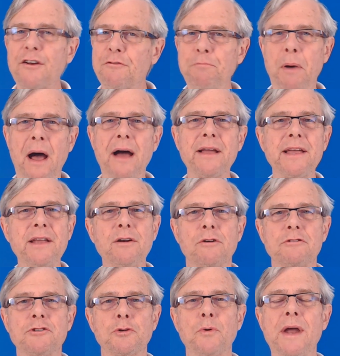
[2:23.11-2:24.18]

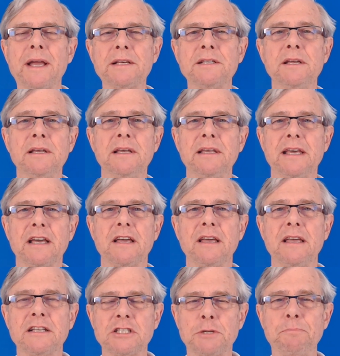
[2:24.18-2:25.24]
out-of-pocket or direct
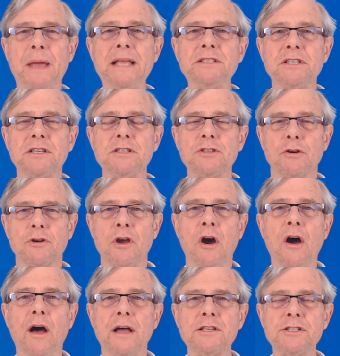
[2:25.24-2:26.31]
expenses or
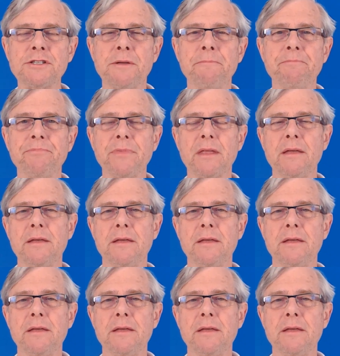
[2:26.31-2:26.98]
costs